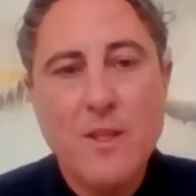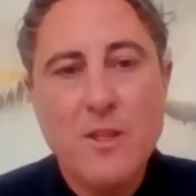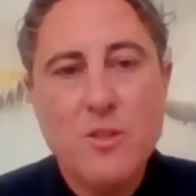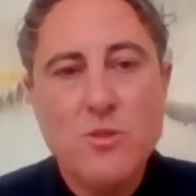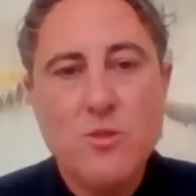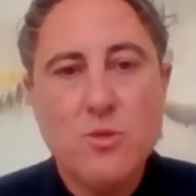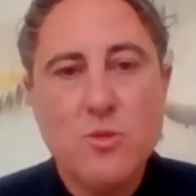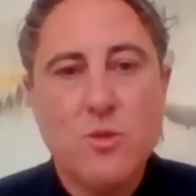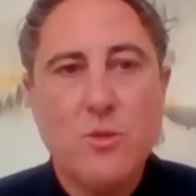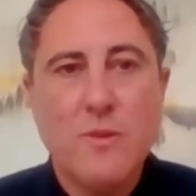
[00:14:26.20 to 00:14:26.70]

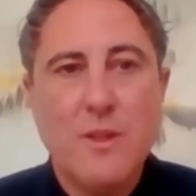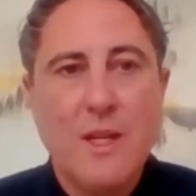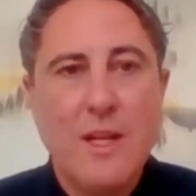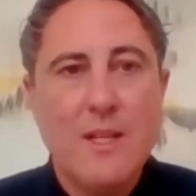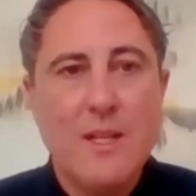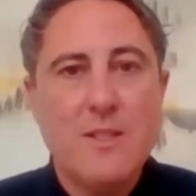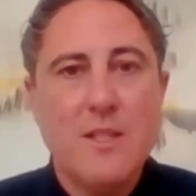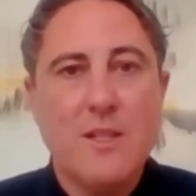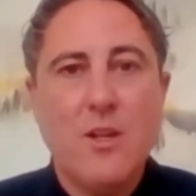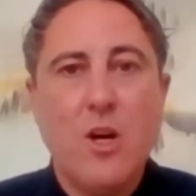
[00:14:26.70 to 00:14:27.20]
So
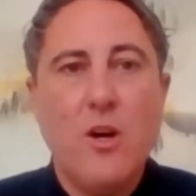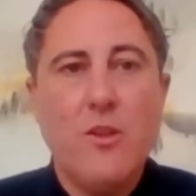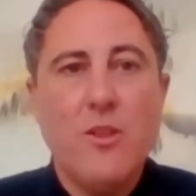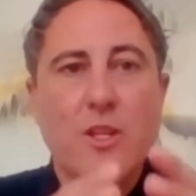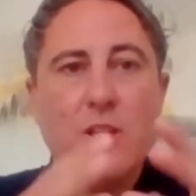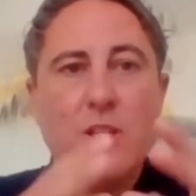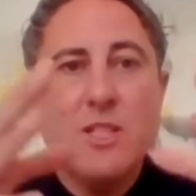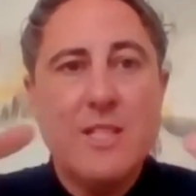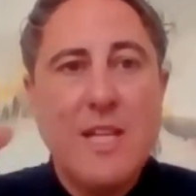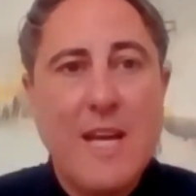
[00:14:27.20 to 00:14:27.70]
is there
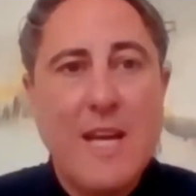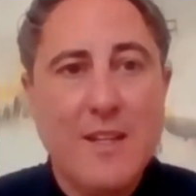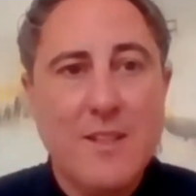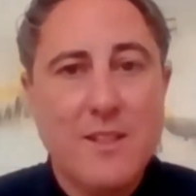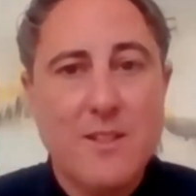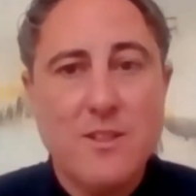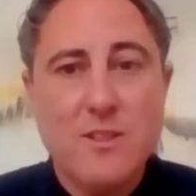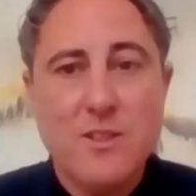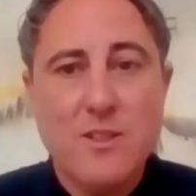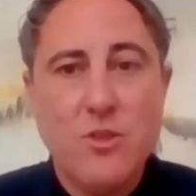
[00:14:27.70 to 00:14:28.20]
other
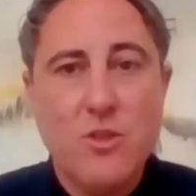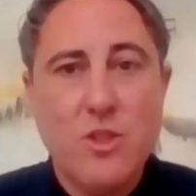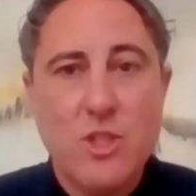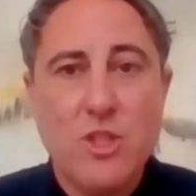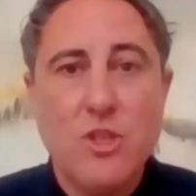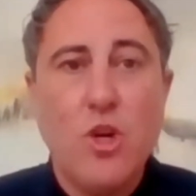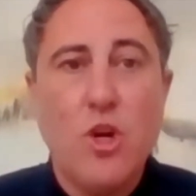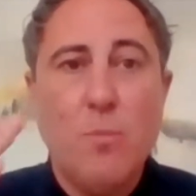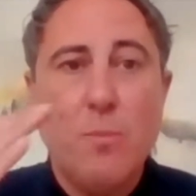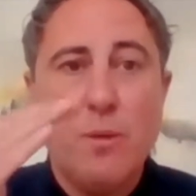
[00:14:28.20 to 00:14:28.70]
sectors that
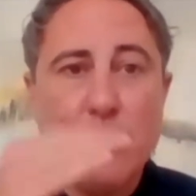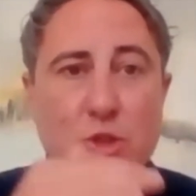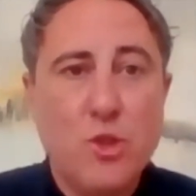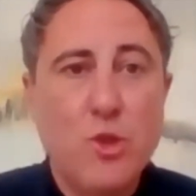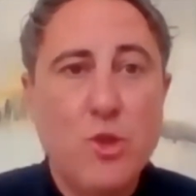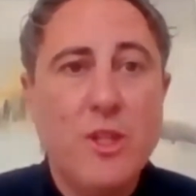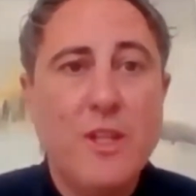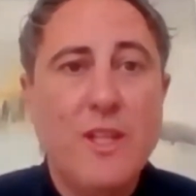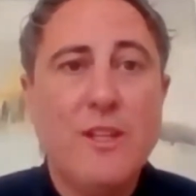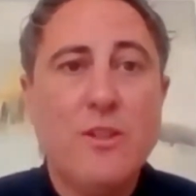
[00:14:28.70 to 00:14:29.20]
there's an
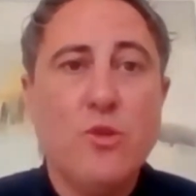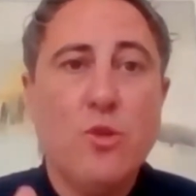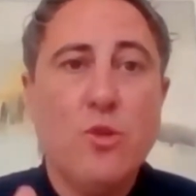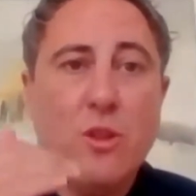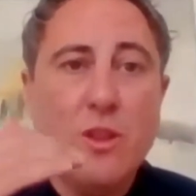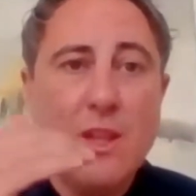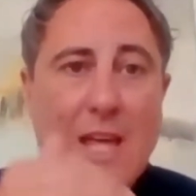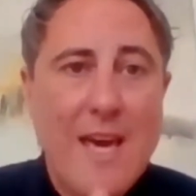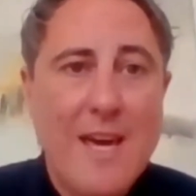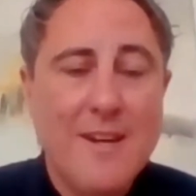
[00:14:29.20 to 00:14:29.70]
opportunity
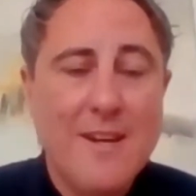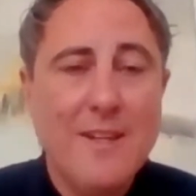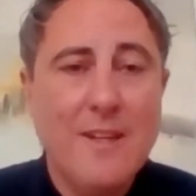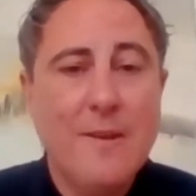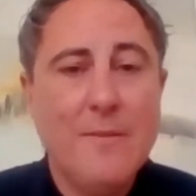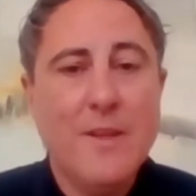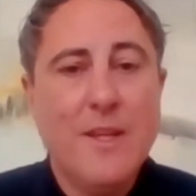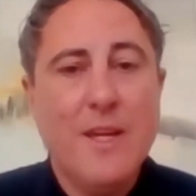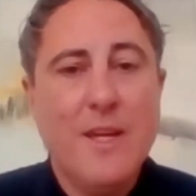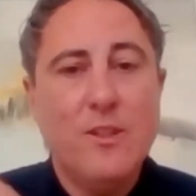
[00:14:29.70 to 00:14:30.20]
to learn
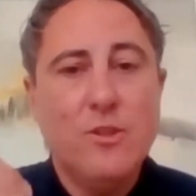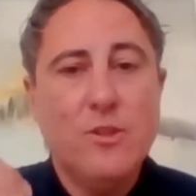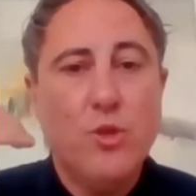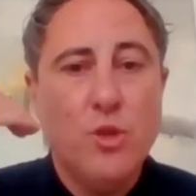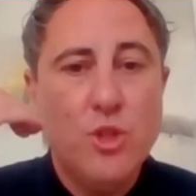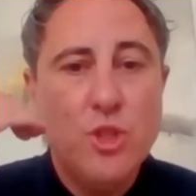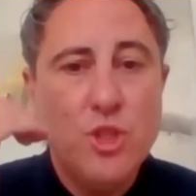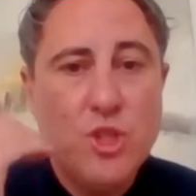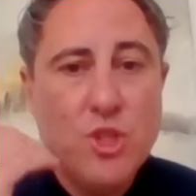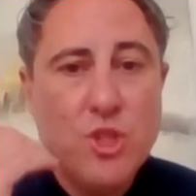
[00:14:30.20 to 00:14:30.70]
and
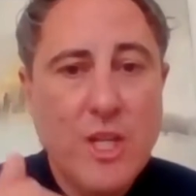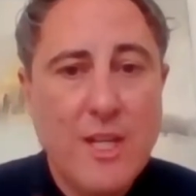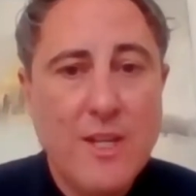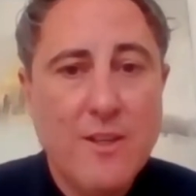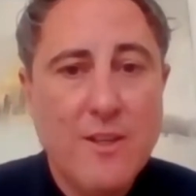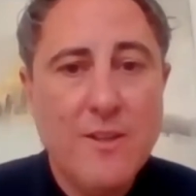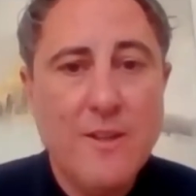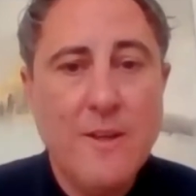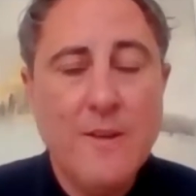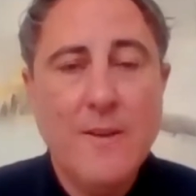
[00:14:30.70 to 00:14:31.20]
to
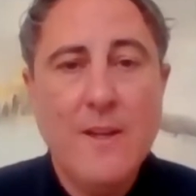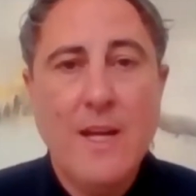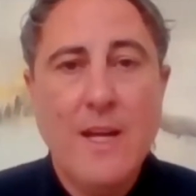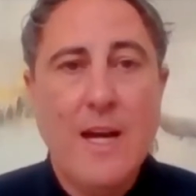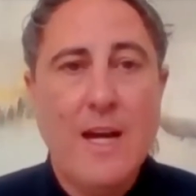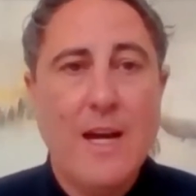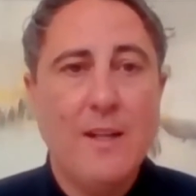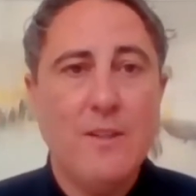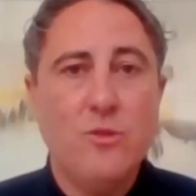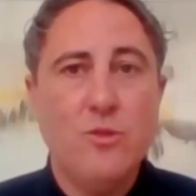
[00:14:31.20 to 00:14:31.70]
share
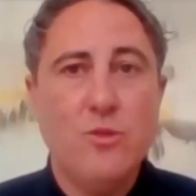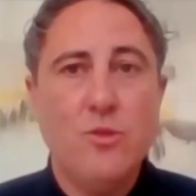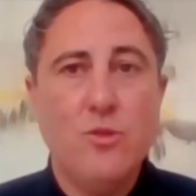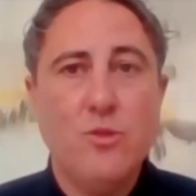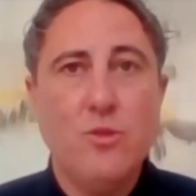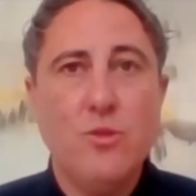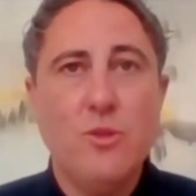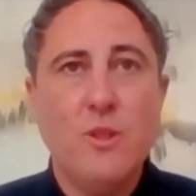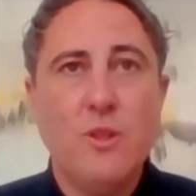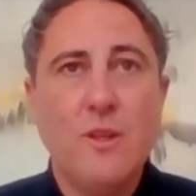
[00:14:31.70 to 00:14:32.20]
and
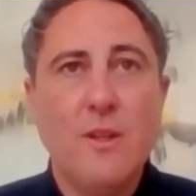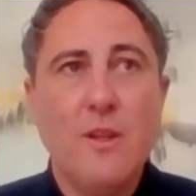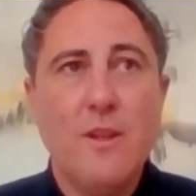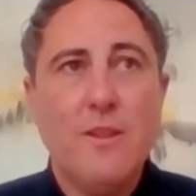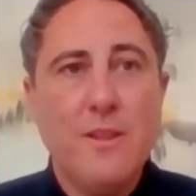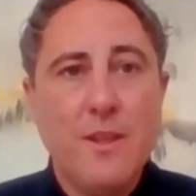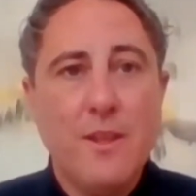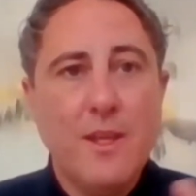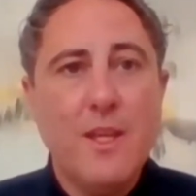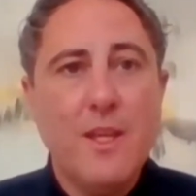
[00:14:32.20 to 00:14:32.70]
to
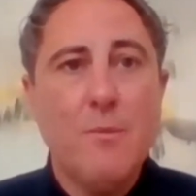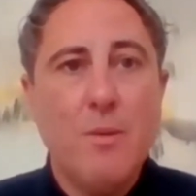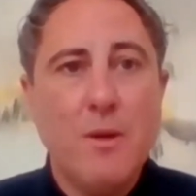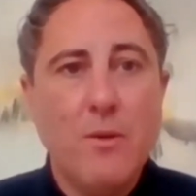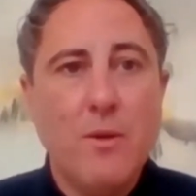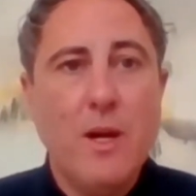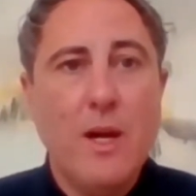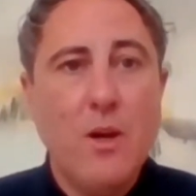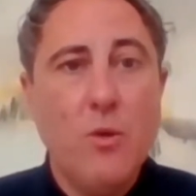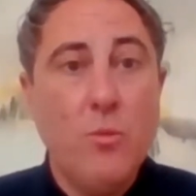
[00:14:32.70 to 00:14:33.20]
think
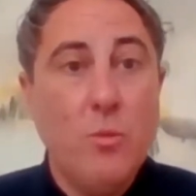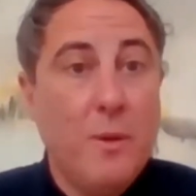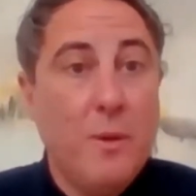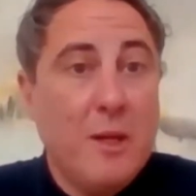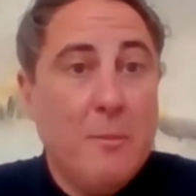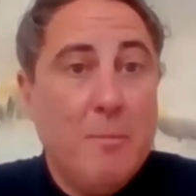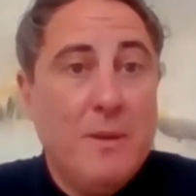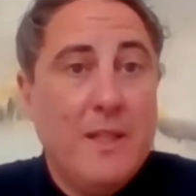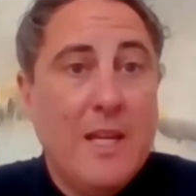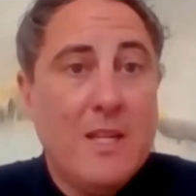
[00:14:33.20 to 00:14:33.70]
about how we
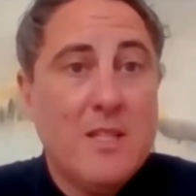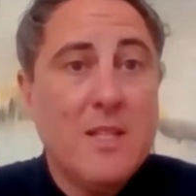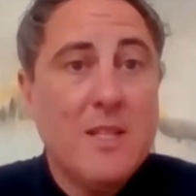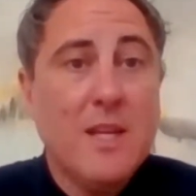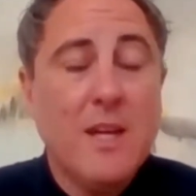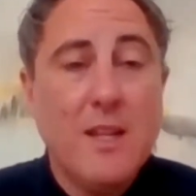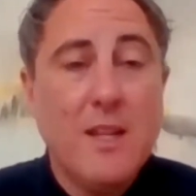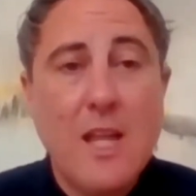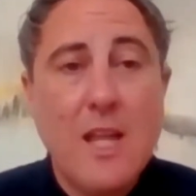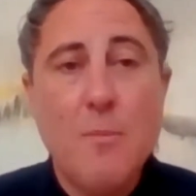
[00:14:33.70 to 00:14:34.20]
can potentially
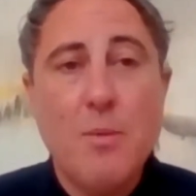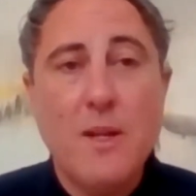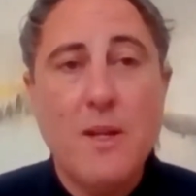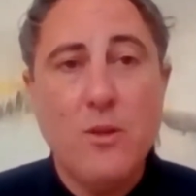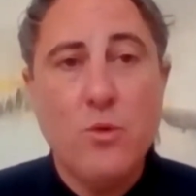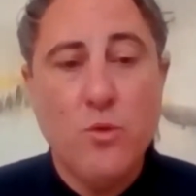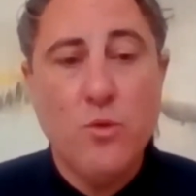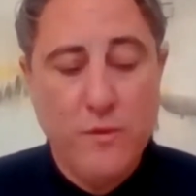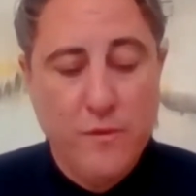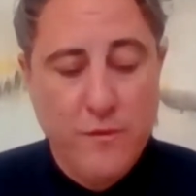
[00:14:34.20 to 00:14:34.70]

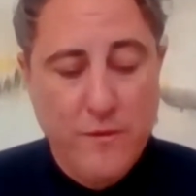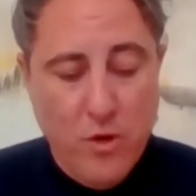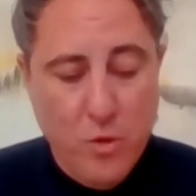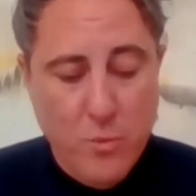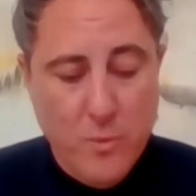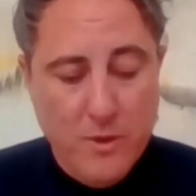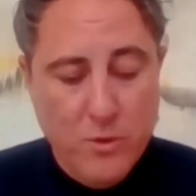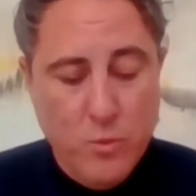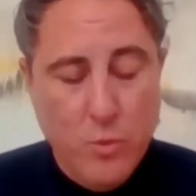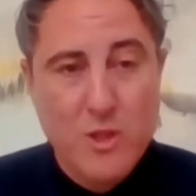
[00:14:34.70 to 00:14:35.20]
collaborate going
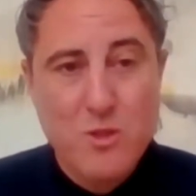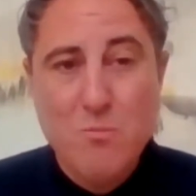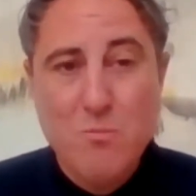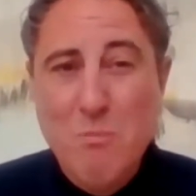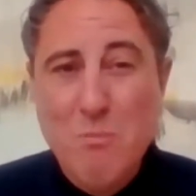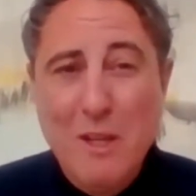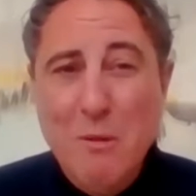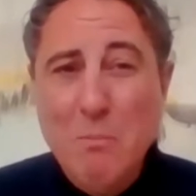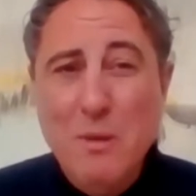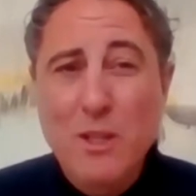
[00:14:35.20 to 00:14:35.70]
forward, which
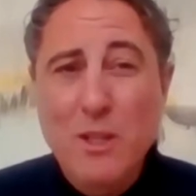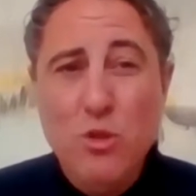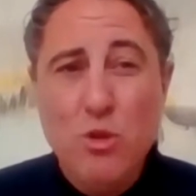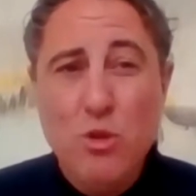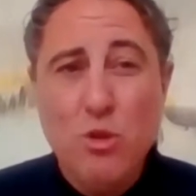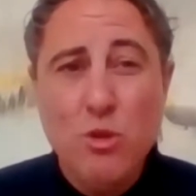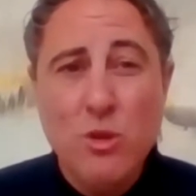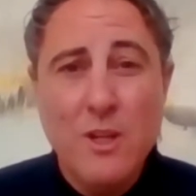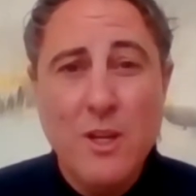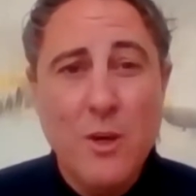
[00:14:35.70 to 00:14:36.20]
might be
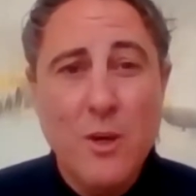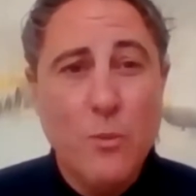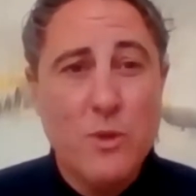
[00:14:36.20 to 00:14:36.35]
new,